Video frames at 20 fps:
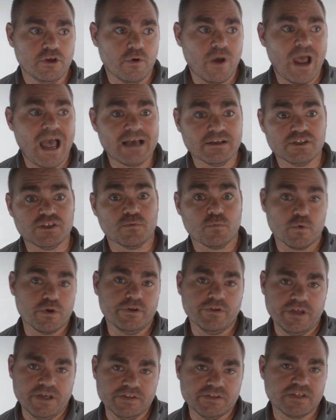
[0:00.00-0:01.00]
has some real
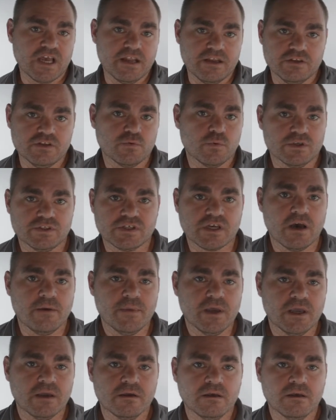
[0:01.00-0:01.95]
insight into what's coming.